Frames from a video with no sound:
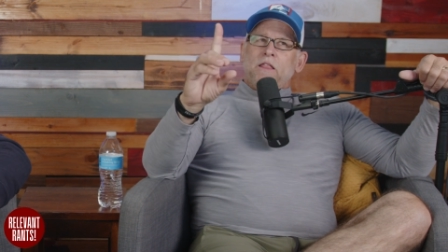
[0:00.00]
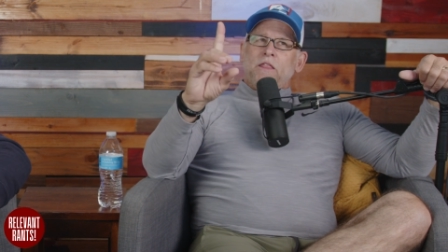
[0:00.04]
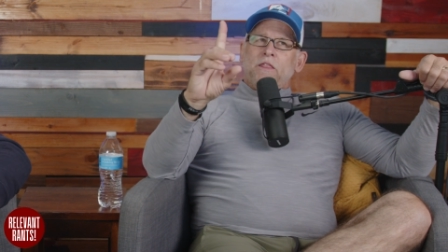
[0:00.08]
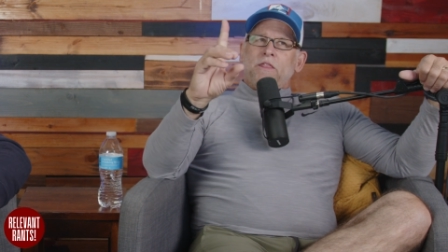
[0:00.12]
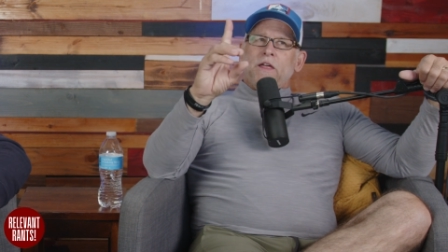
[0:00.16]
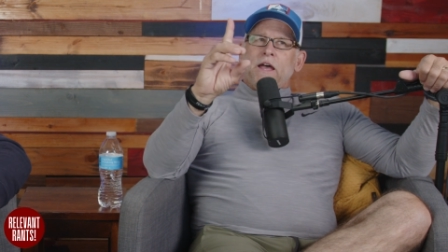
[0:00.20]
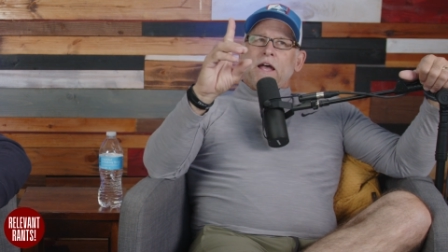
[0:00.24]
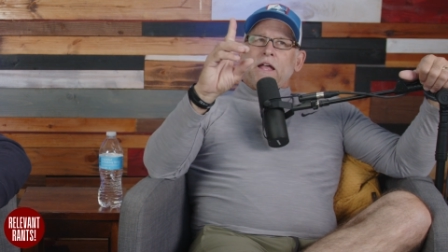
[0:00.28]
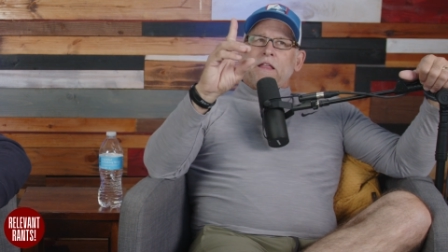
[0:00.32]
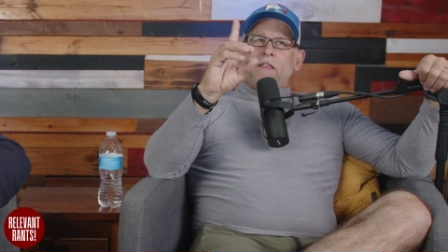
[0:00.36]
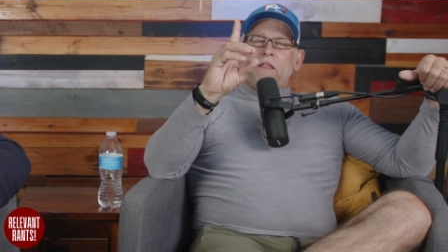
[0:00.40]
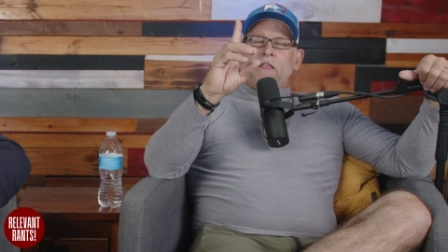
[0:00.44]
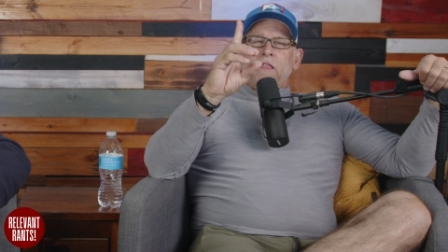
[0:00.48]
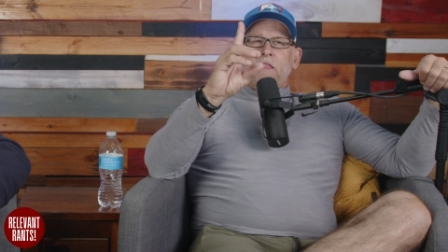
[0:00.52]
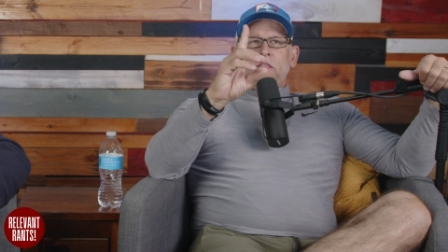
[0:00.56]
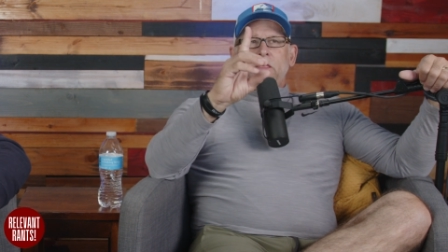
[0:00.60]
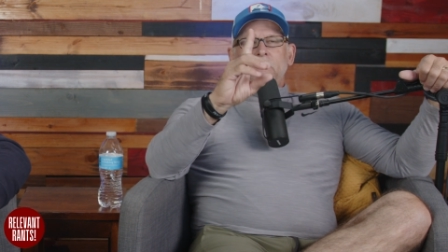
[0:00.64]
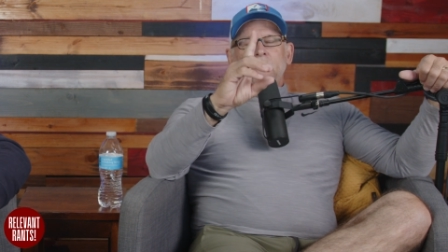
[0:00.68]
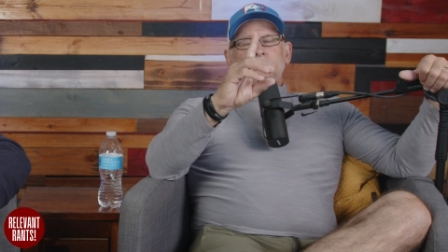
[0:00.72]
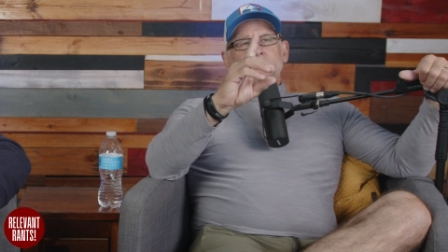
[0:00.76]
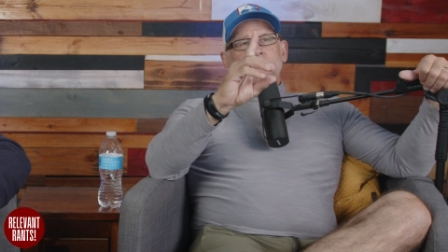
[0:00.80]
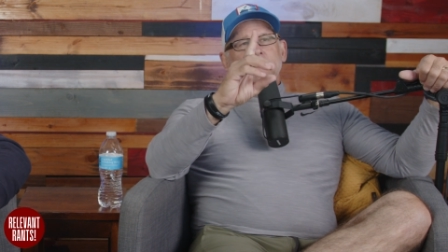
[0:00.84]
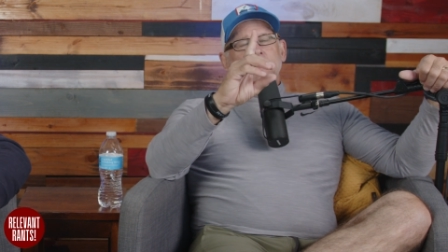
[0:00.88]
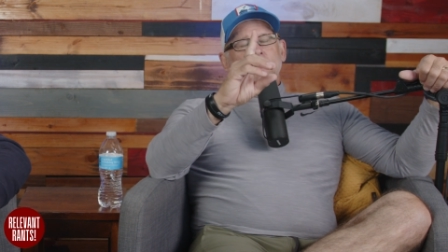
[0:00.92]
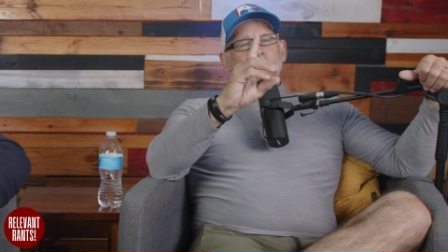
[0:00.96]
that
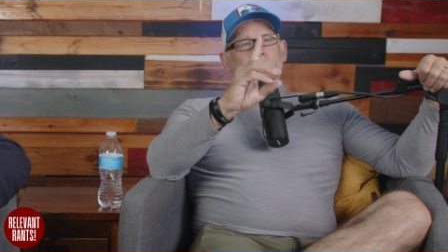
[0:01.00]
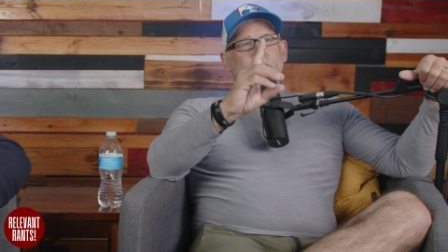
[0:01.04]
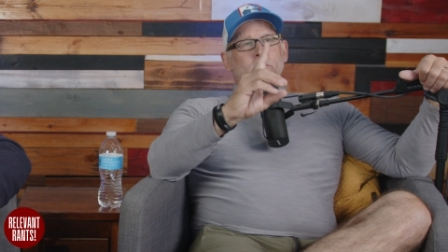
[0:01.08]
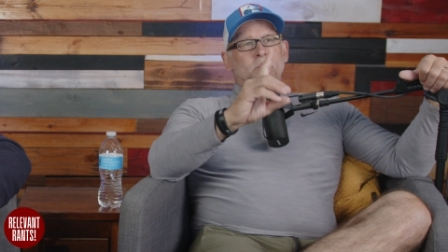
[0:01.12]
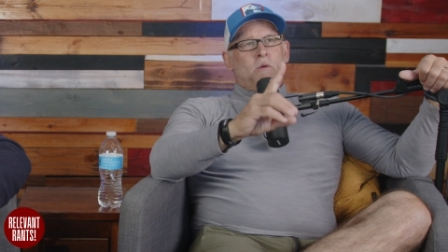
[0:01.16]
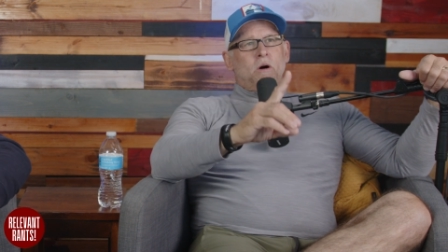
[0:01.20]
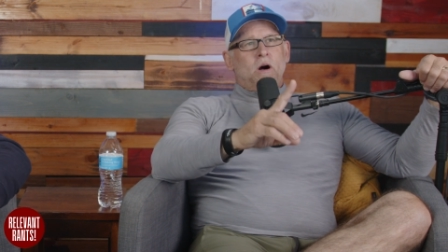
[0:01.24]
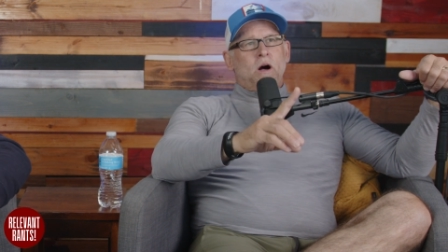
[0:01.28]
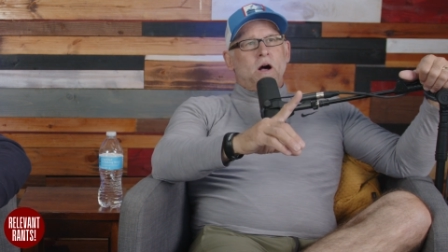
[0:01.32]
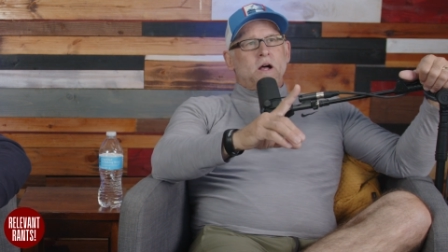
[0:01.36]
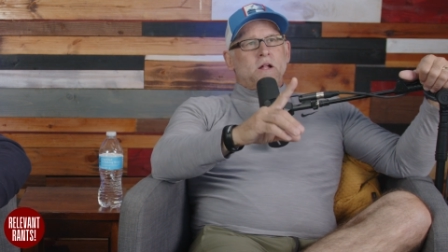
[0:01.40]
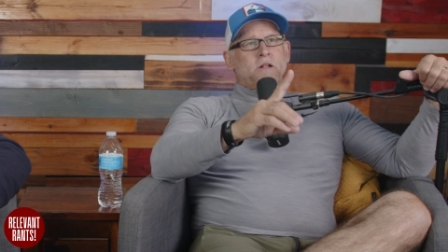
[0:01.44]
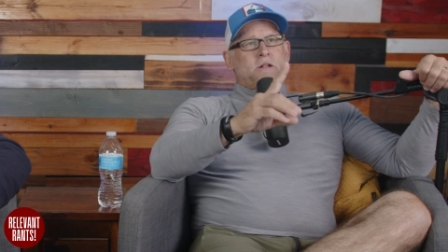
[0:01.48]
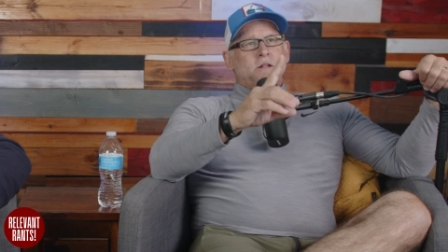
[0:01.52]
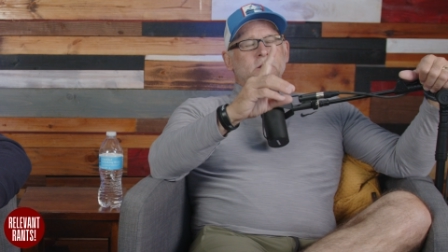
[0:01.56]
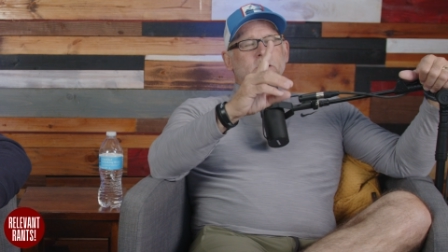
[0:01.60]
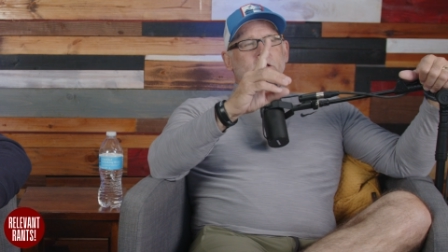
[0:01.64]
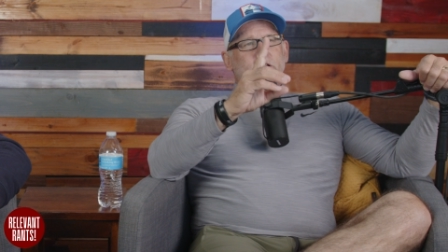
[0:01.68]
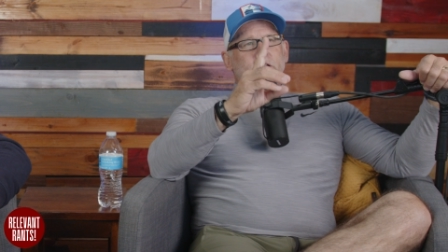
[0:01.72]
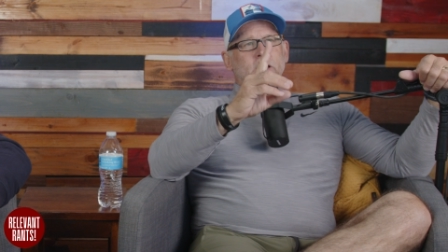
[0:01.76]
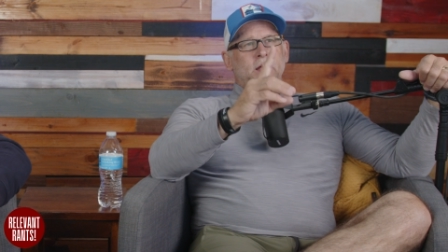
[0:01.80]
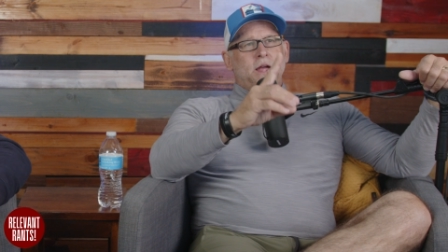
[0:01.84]
these Hamas